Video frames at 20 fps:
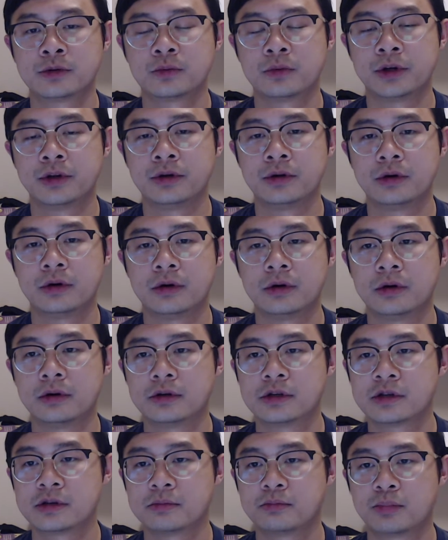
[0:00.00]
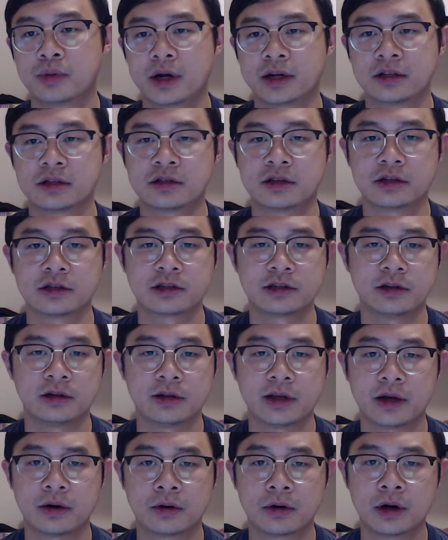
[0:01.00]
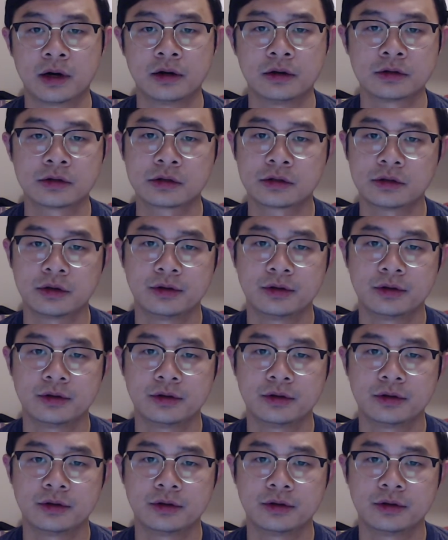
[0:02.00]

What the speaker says: when you're practicing slowly, or else